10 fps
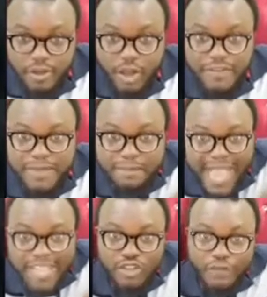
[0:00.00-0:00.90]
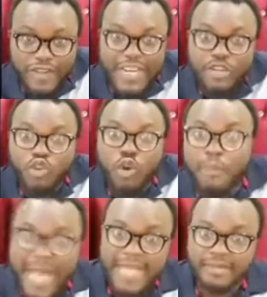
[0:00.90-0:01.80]
of the mind of an Edo
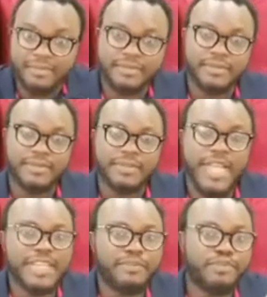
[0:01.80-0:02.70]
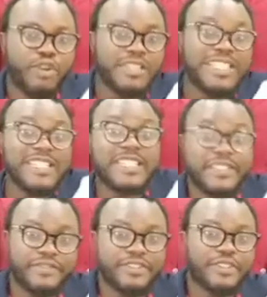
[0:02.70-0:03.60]
man that they brought this
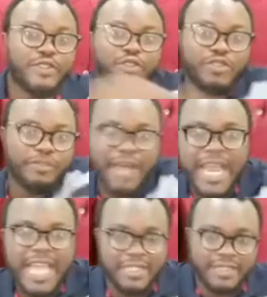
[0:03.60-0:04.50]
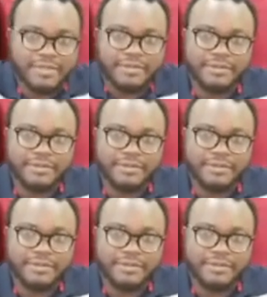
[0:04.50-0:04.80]
gift to the palace.